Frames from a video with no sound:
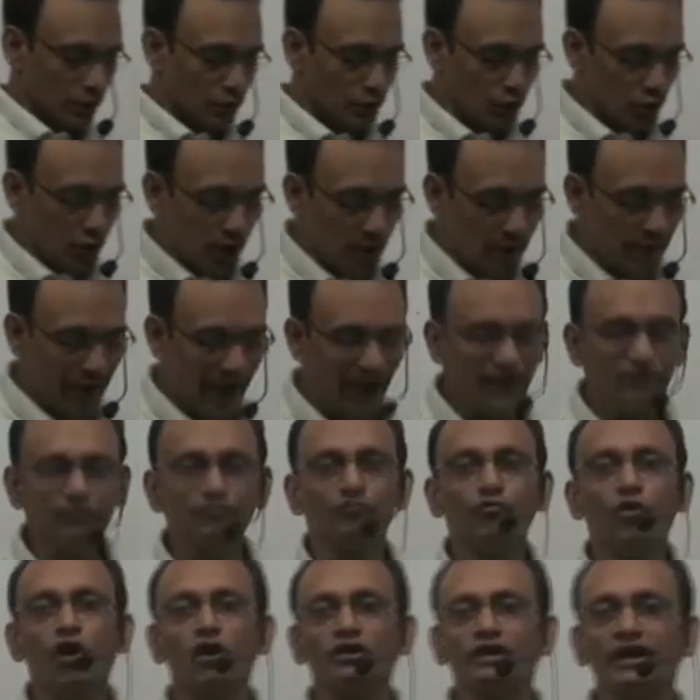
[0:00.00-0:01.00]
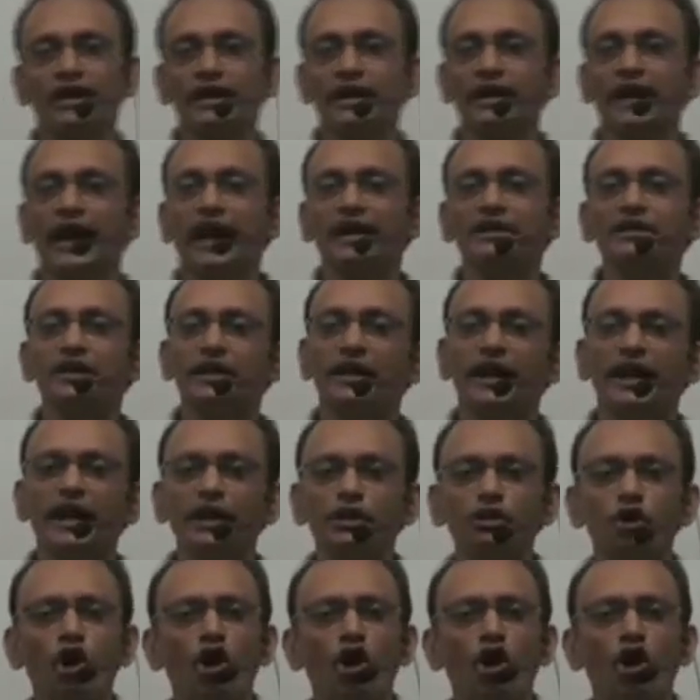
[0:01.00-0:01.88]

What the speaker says: To a man walking at the rate